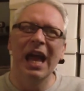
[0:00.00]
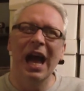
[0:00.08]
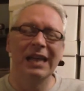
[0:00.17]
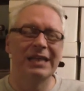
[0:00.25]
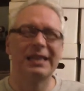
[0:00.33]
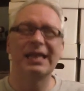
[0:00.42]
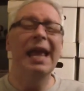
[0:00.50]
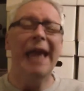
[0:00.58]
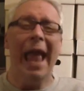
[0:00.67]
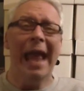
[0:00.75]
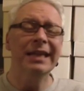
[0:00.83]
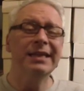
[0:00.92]
I'd
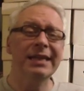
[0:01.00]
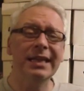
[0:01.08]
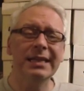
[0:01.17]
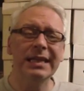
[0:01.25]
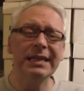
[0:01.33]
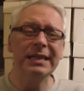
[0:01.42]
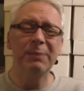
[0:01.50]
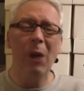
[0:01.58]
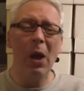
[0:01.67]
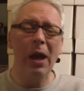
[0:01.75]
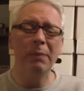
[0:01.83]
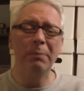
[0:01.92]
say 80s
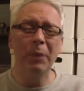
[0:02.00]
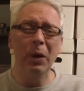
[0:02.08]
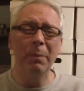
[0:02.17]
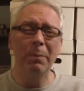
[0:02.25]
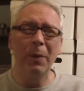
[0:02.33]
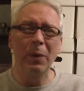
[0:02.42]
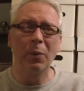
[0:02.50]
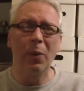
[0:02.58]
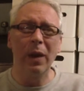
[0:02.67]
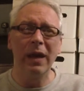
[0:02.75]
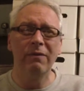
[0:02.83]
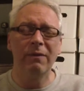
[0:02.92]
inspired book, but
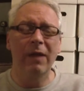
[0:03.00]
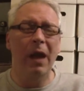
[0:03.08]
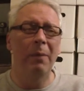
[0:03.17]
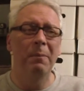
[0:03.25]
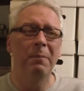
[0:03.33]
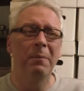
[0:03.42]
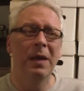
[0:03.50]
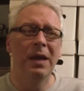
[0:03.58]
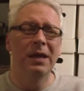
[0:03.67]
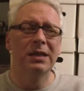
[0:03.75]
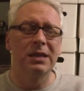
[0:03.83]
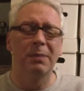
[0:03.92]
we've come
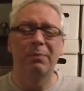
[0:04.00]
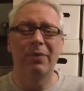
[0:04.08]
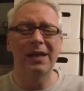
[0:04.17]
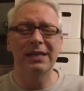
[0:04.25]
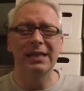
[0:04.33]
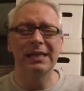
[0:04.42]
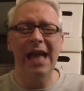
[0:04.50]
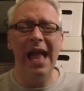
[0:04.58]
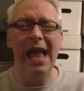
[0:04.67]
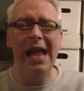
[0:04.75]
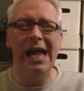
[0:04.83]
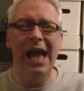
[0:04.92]
to the present
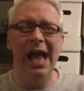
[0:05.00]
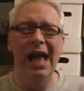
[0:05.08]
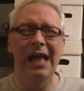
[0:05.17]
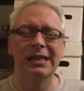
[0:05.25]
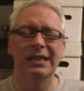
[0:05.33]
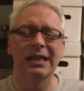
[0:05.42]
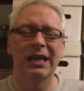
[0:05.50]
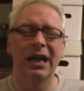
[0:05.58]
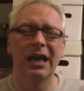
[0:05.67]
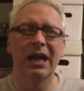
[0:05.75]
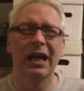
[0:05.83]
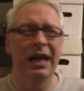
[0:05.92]
day and
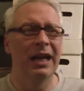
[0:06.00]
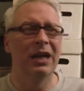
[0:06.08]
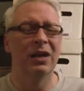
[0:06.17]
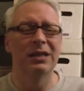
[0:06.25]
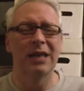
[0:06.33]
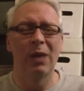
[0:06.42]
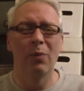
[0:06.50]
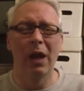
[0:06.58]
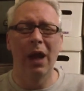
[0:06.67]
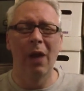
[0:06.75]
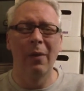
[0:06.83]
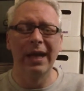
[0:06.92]
it looks like
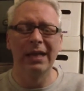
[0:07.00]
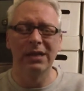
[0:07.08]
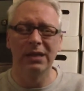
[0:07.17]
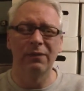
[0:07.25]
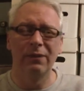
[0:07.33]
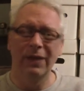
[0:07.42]
we're going into the